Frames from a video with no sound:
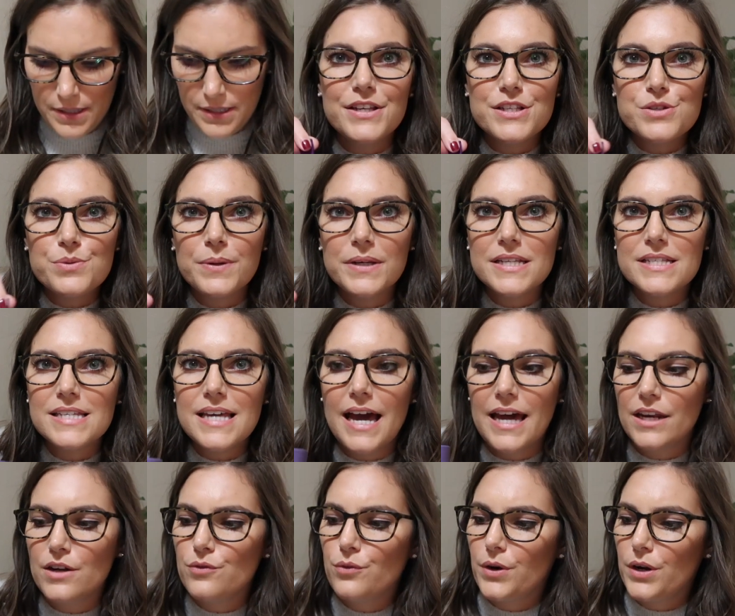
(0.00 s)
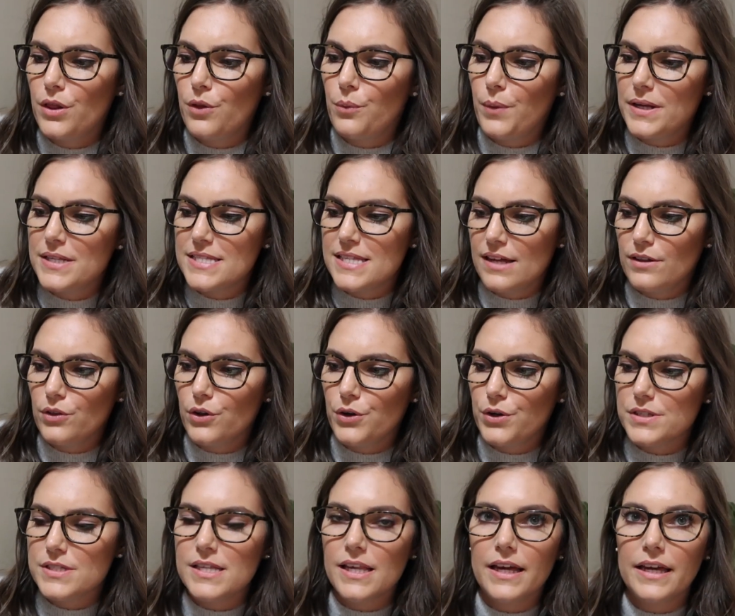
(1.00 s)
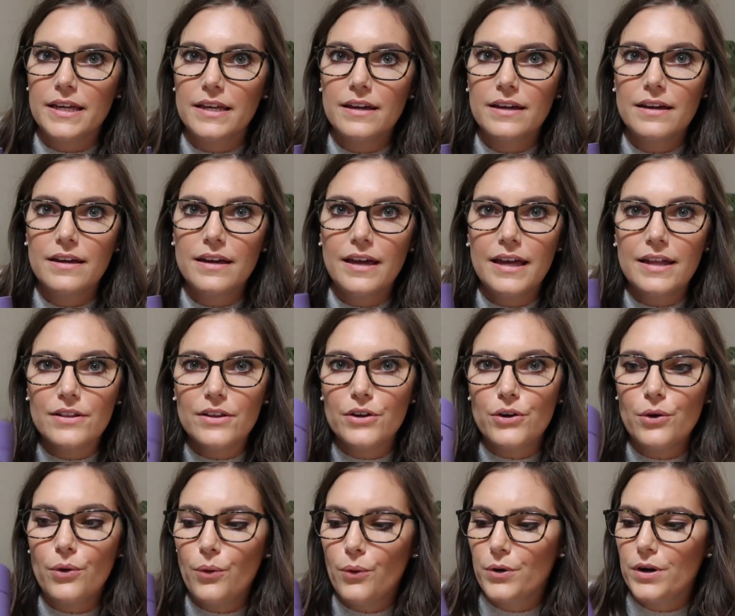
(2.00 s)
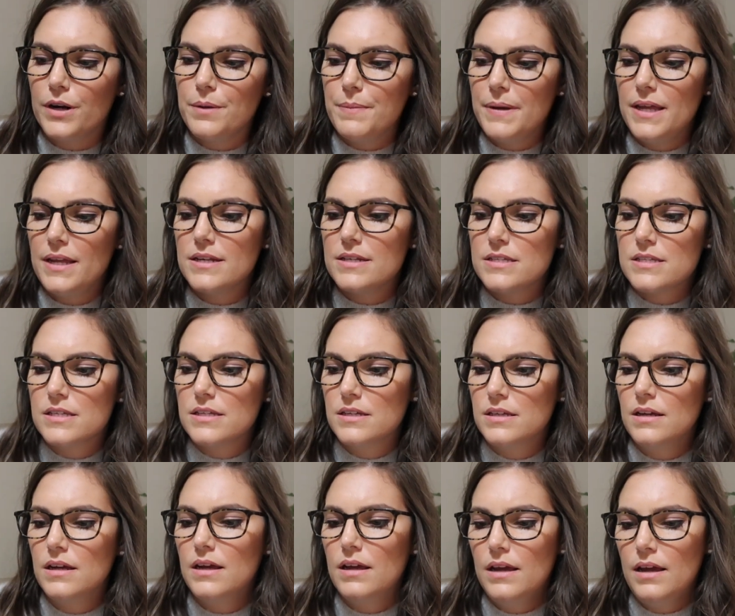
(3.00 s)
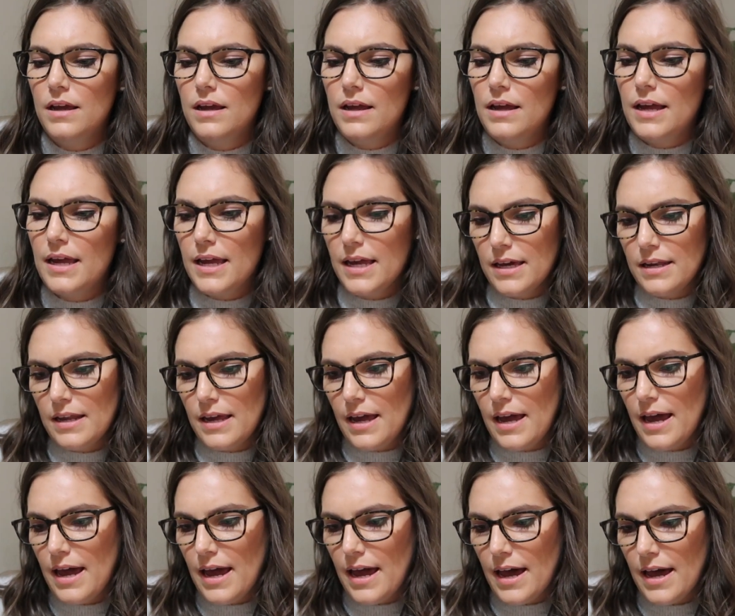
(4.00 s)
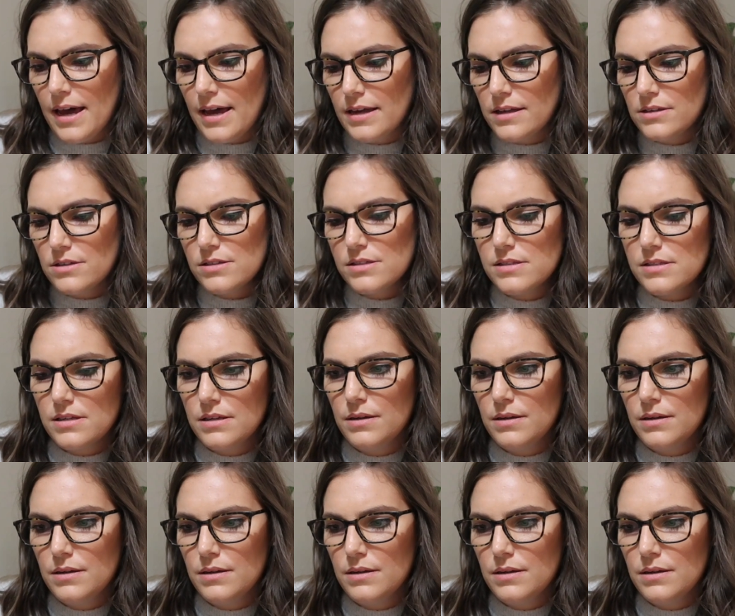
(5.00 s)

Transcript: This one is kind of one of the ones that looks like a little ornament, and it has